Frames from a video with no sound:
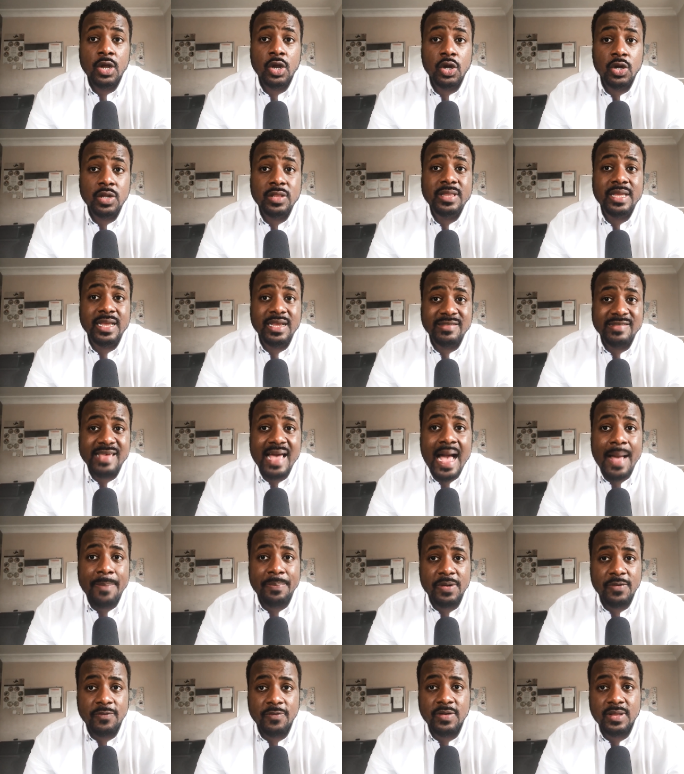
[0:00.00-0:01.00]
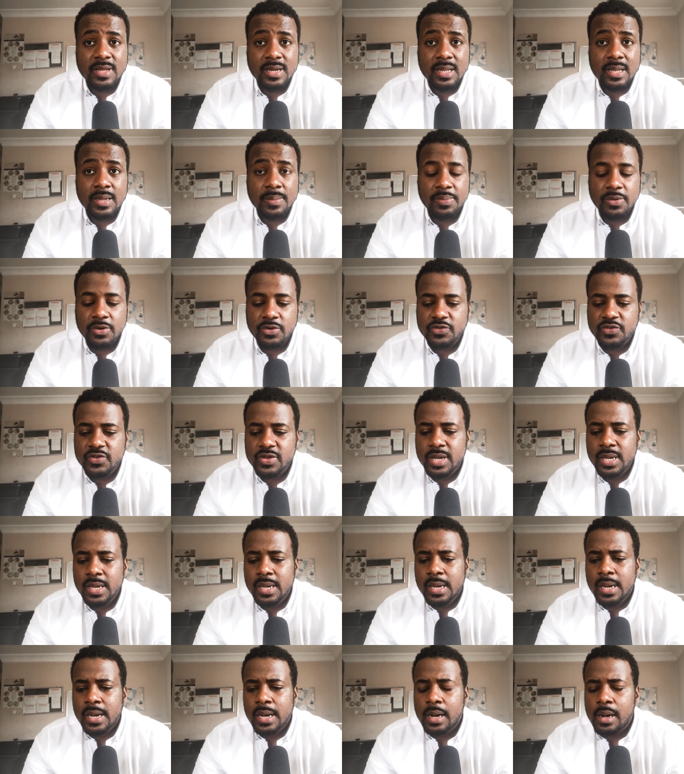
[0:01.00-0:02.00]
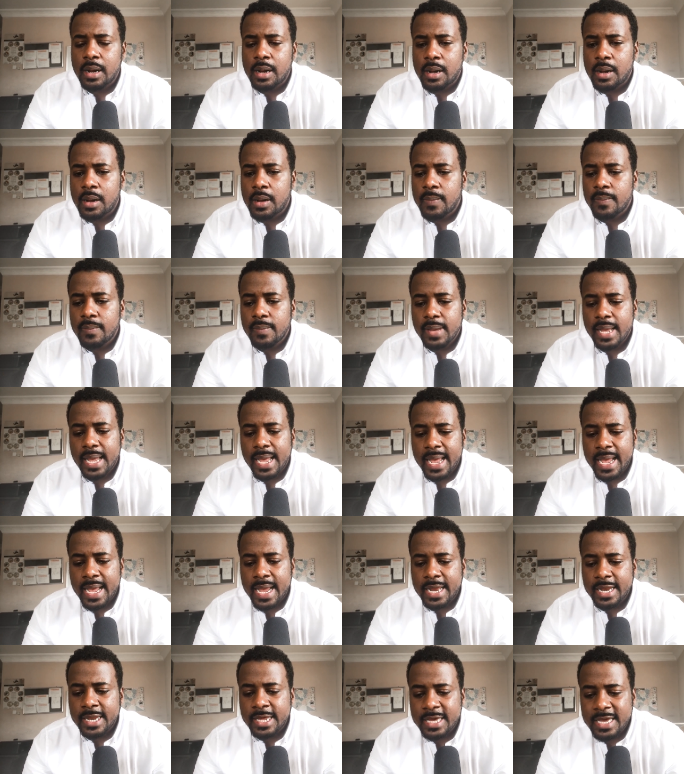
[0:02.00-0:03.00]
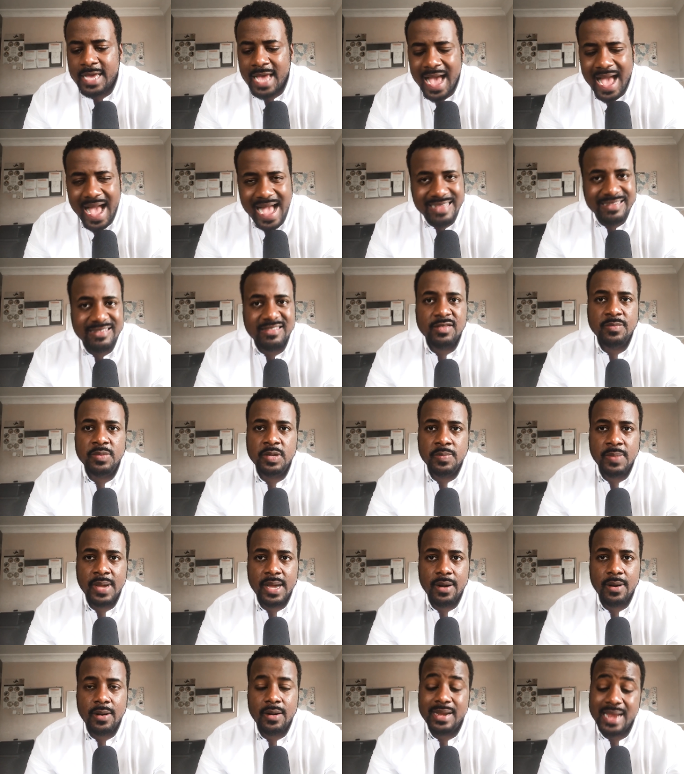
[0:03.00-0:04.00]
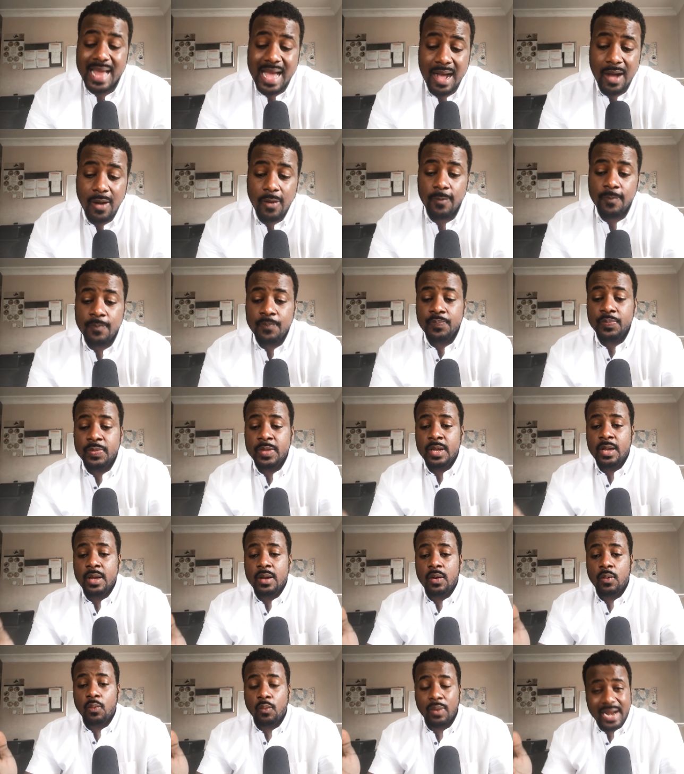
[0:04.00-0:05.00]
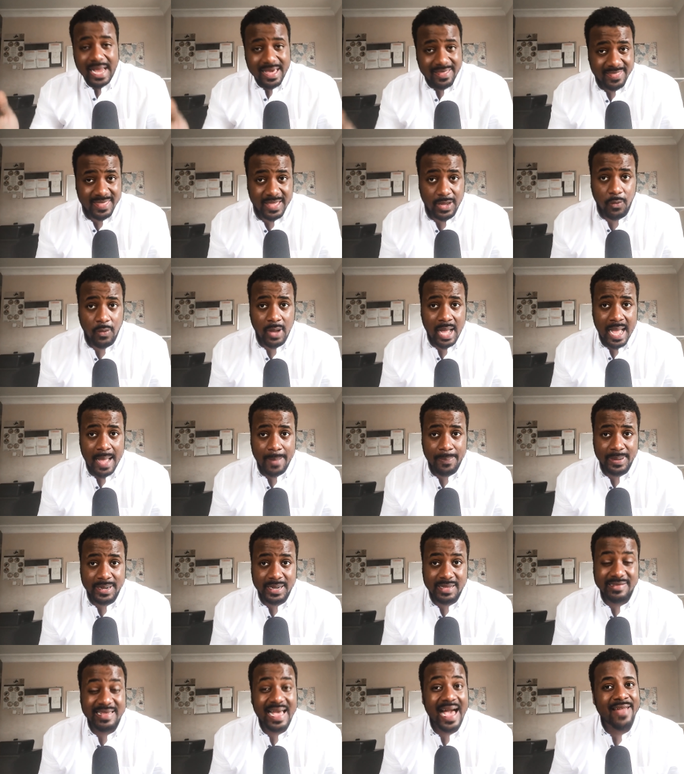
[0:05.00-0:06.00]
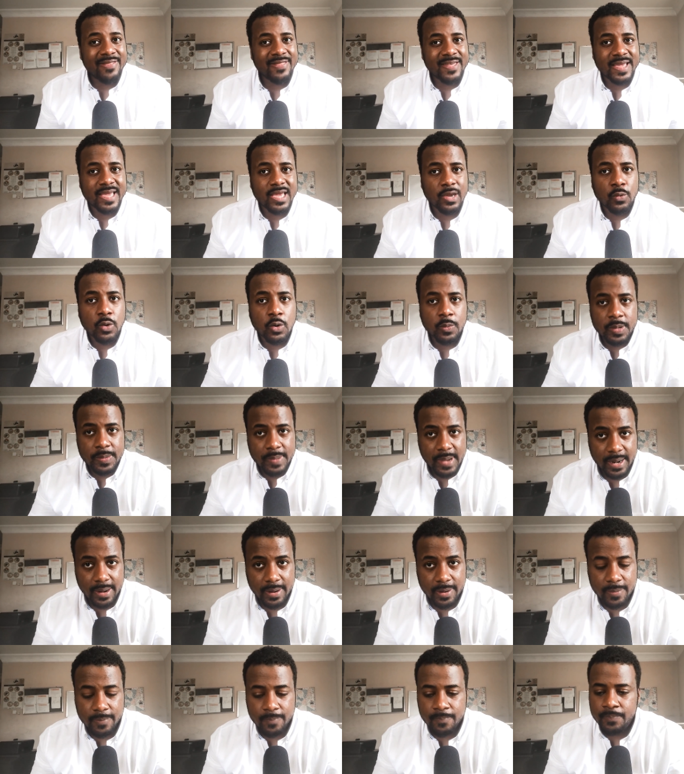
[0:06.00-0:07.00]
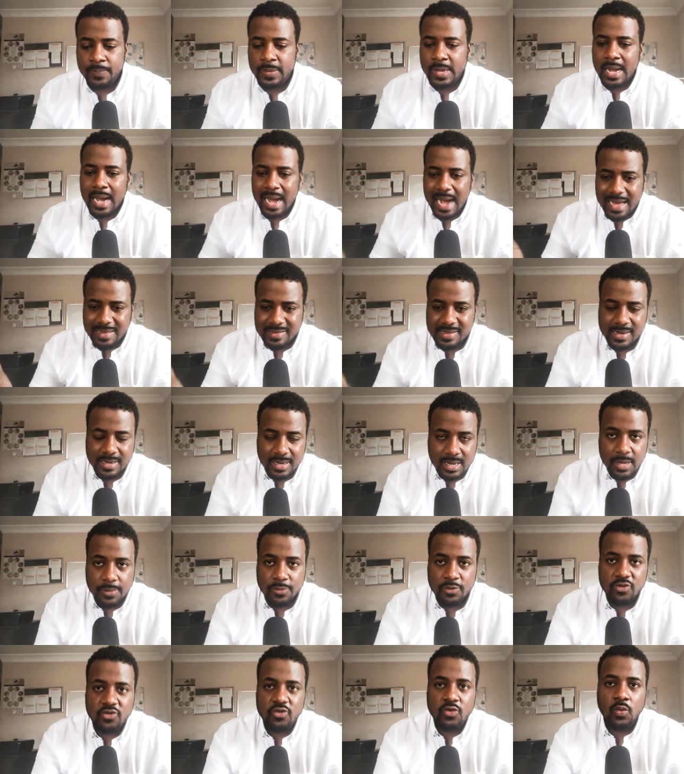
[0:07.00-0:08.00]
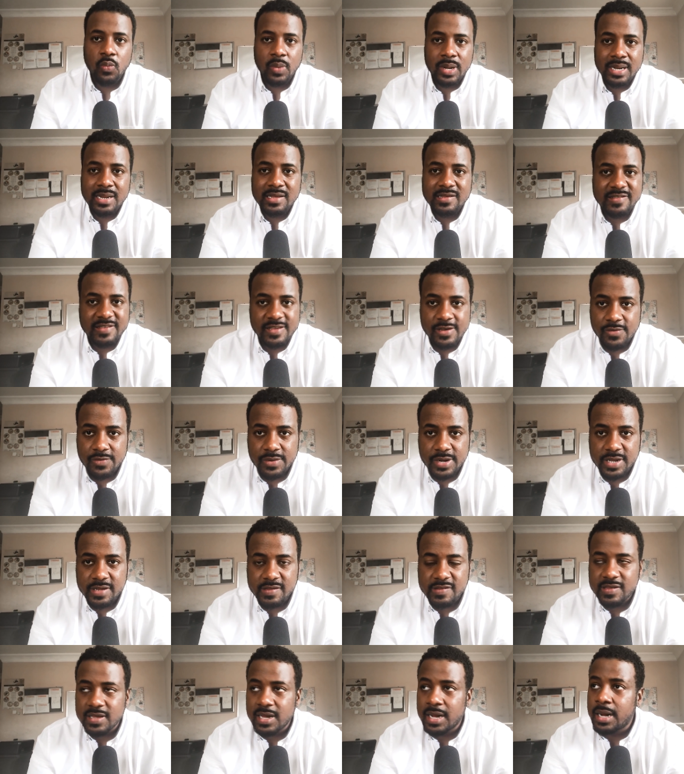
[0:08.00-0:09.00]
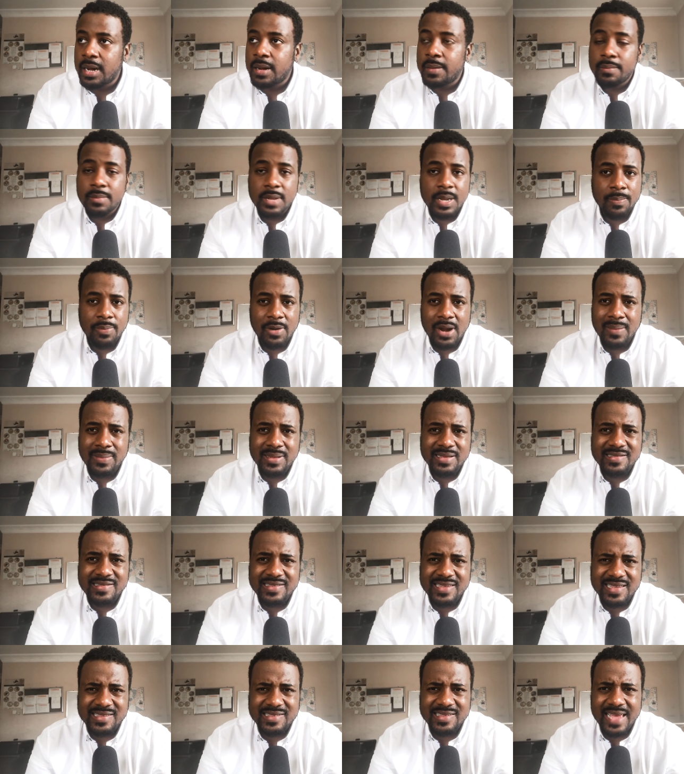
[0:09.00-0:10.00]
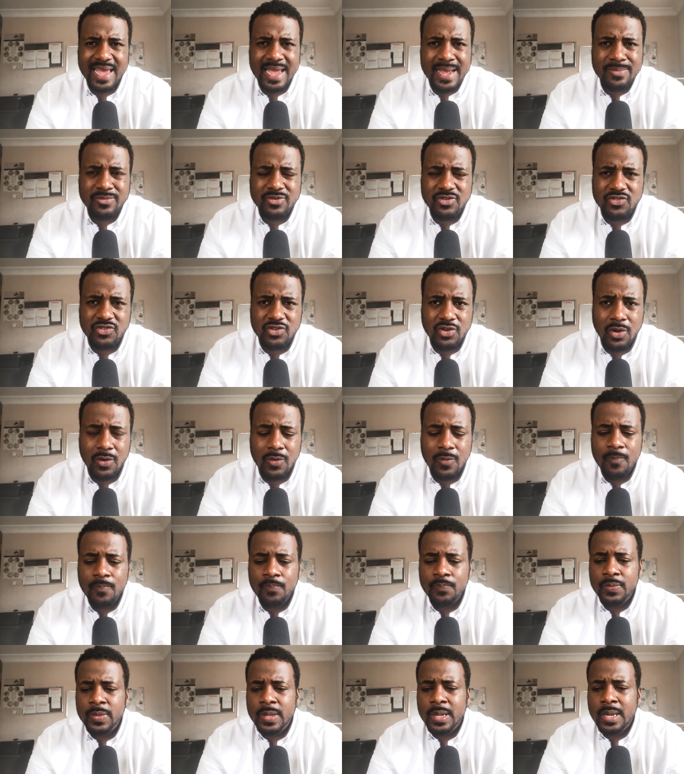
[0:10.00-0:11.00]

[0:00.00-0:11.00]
good things happen for the Clippers, and he has to be better. Now, what I think will happen is I think he will be better. I think the Clippers will win this series in probably 6 games or so,